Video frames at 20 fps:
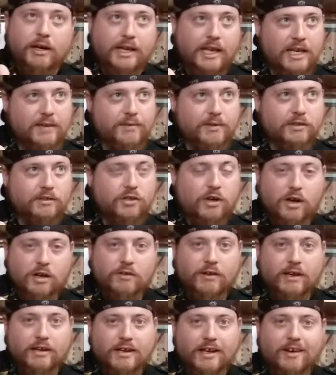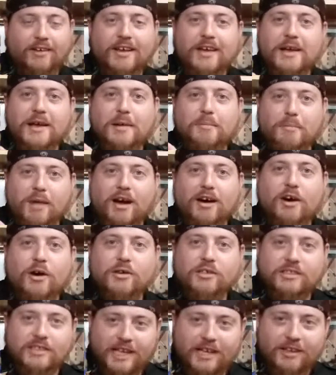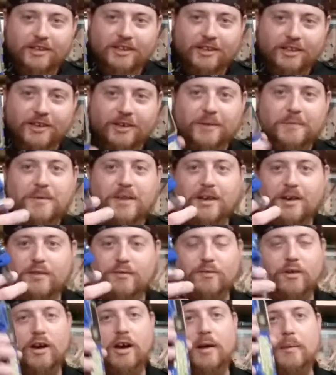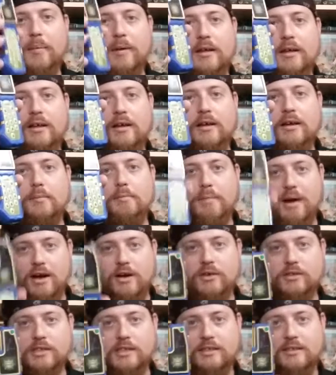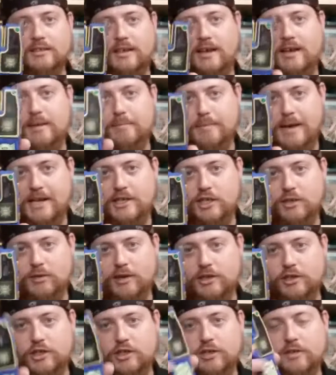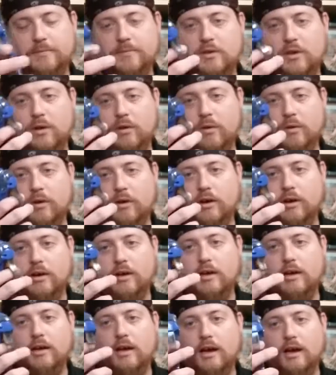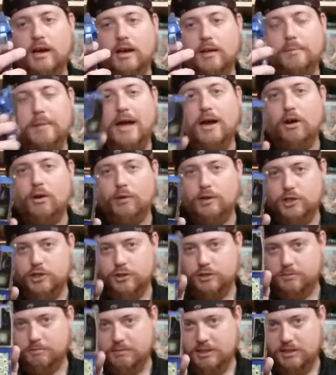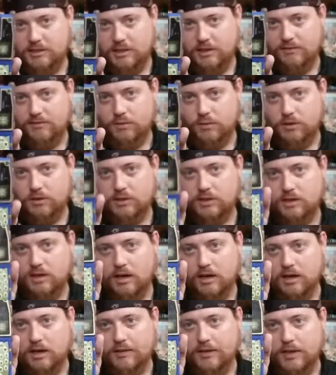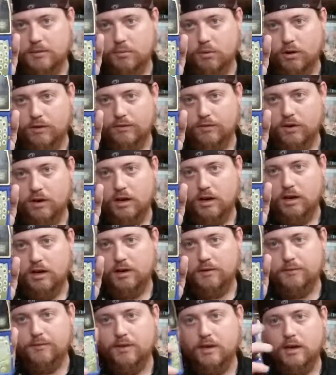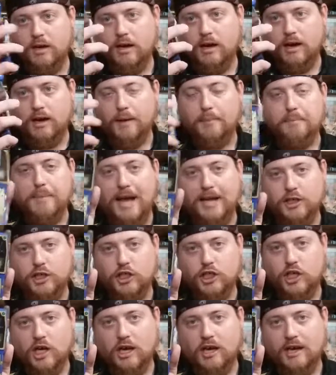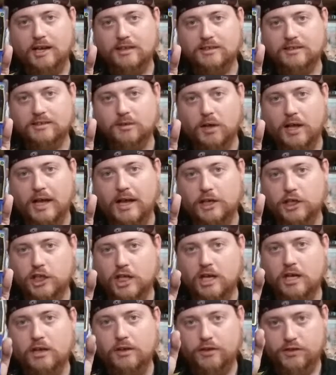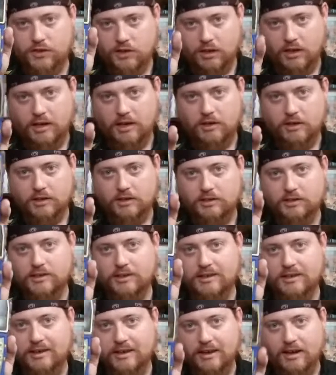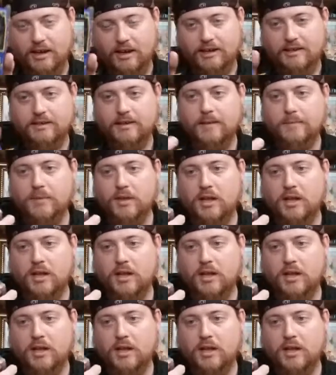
can't even talk right now. Mahou Cellular from Mahou Sentai Magiranger, or Power Rangers Mystic Force, the morpher of Magishine / Solaris Knight.